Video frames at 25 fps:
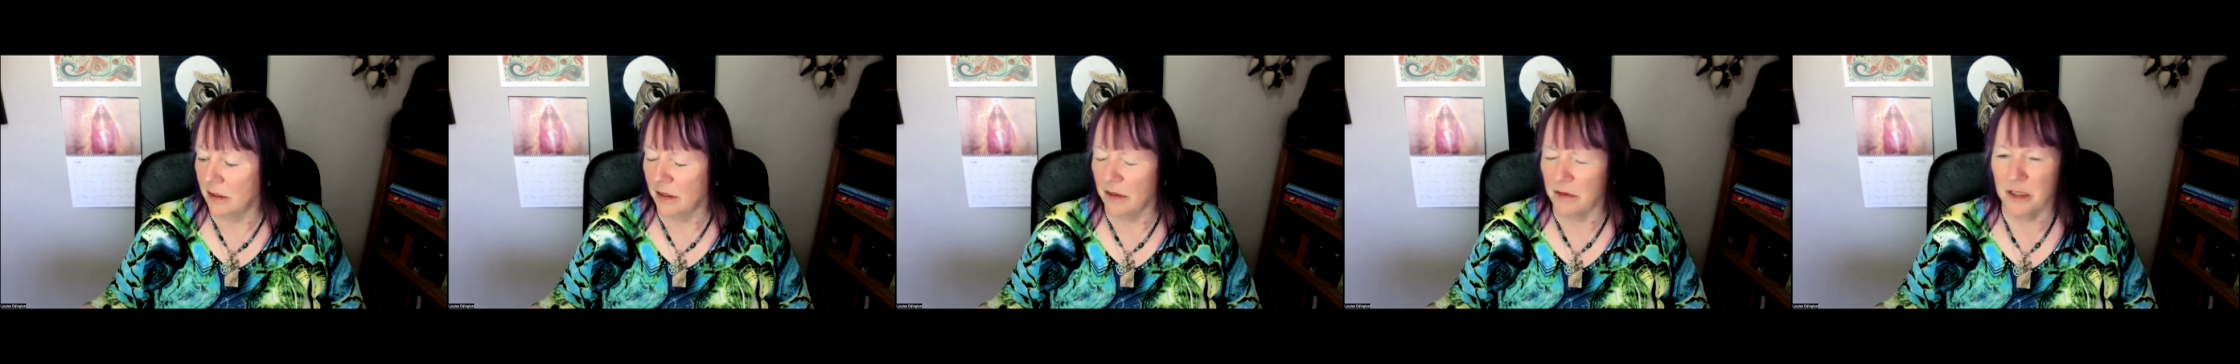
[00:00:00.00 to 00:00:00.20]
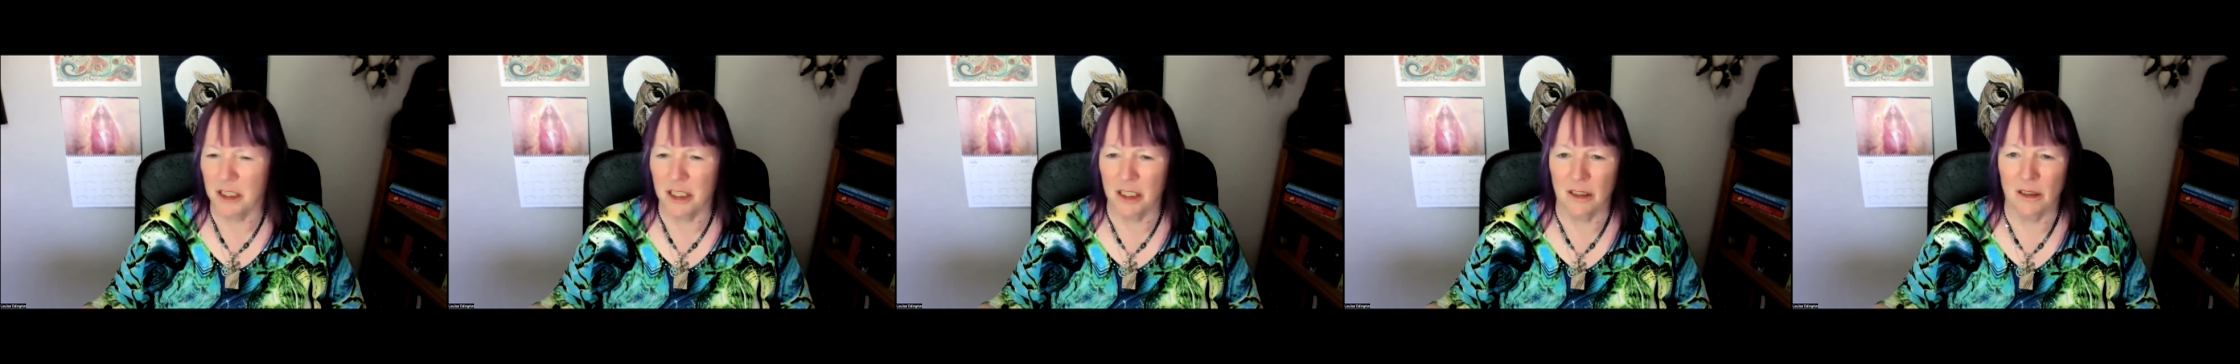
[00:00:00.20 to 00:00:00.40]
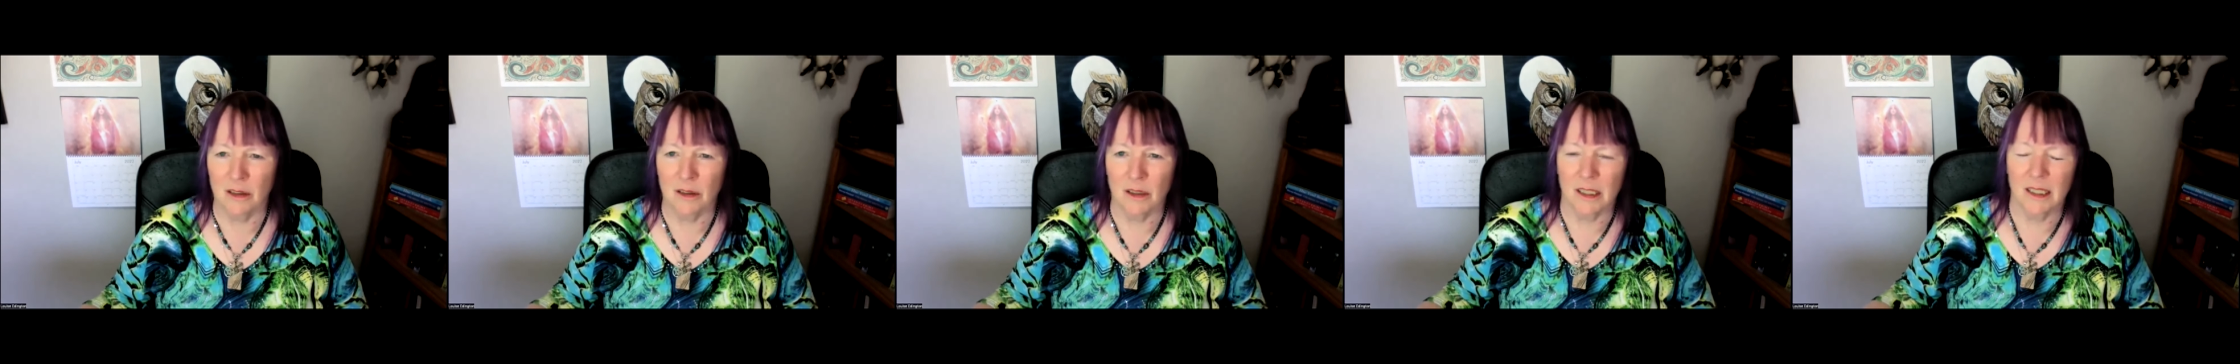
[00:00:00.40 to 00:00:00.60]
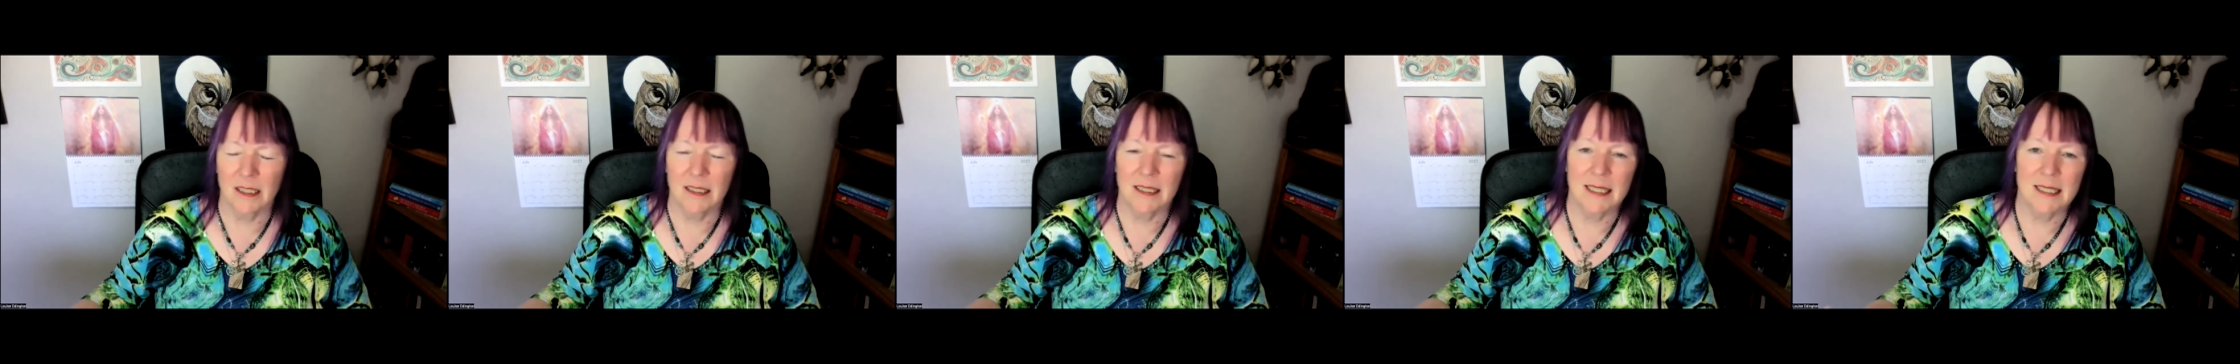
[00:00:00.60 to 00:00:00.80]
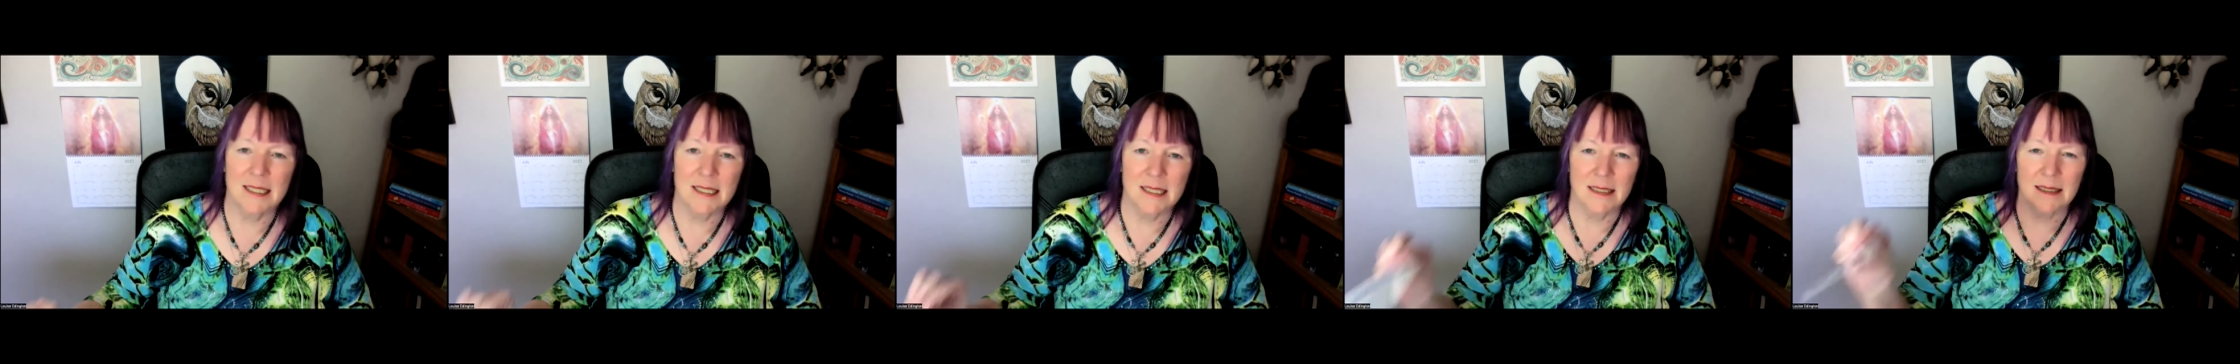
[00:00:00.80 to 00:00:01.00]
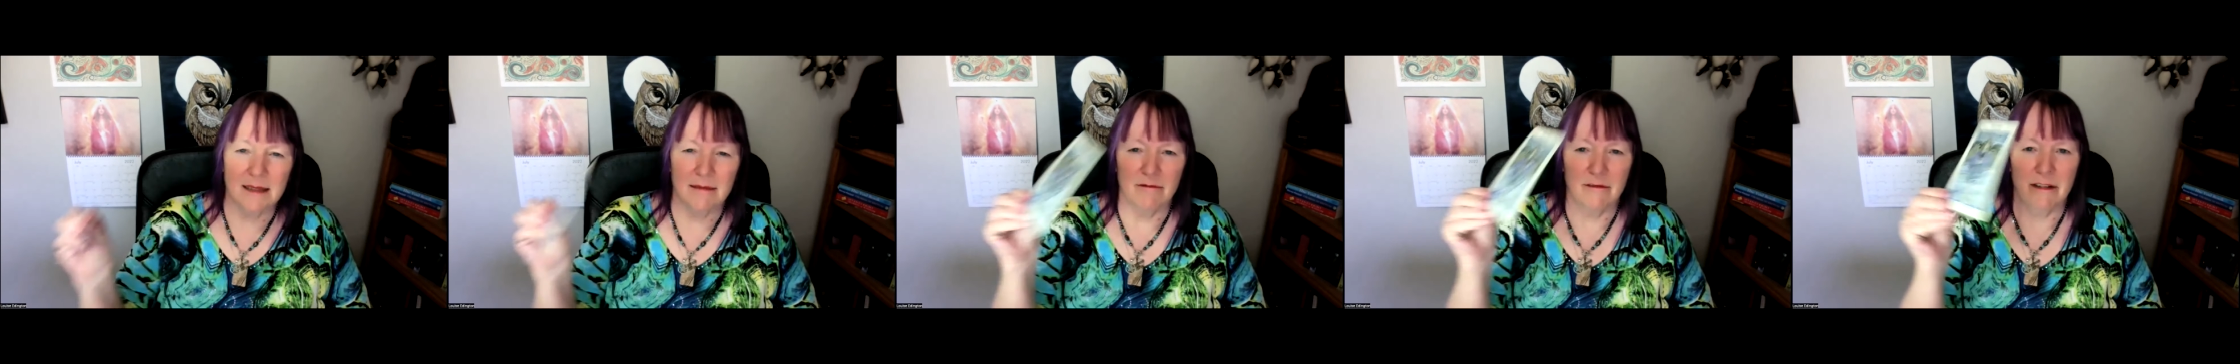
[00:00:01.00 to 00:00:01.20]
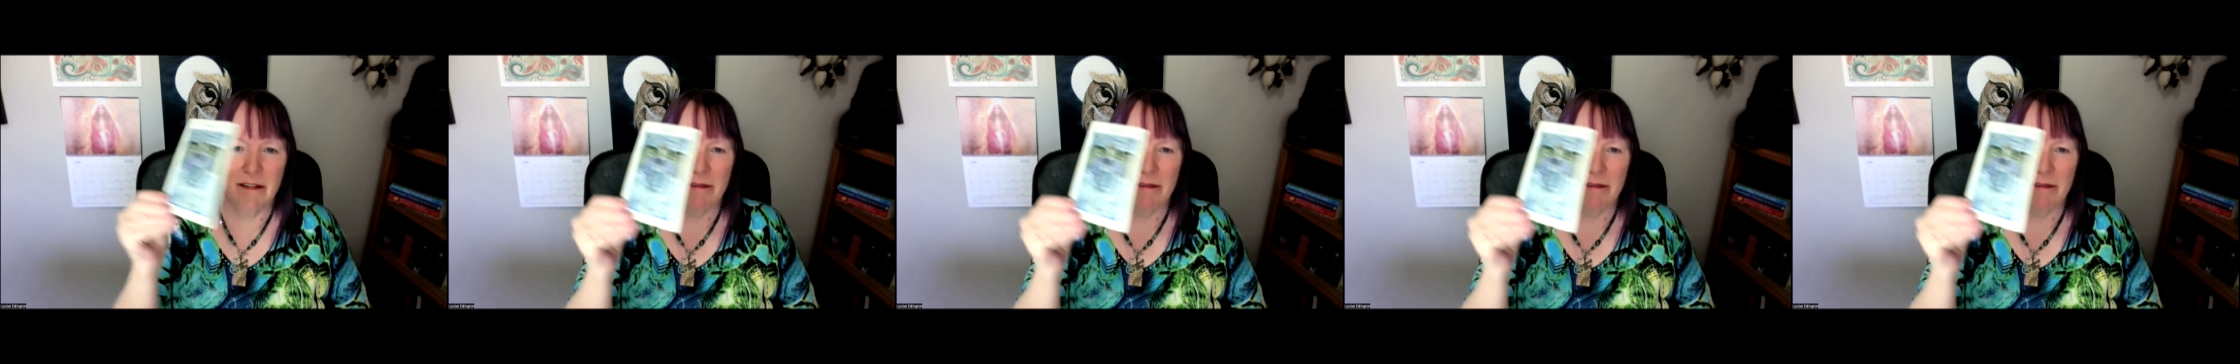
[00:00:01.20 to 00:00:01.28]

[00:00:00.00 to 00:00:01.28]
know, to look at this